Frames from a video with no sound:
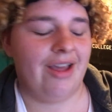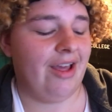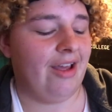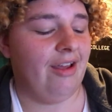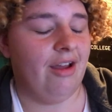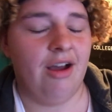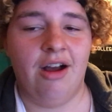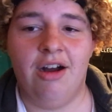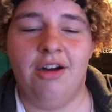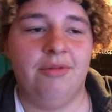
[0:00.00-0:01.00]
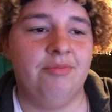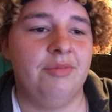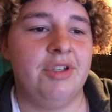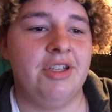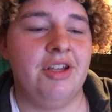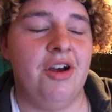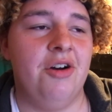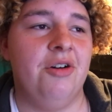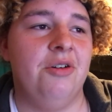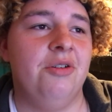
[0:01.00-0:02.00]
Okay,
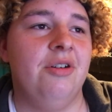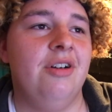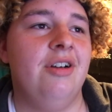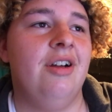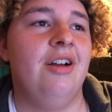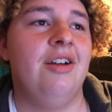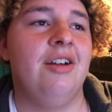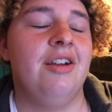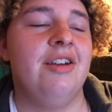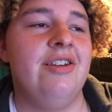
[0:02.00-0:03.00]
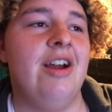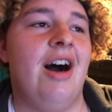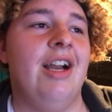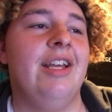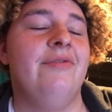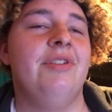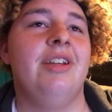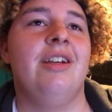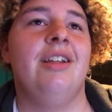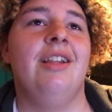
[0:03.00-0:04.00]
so, not even gonna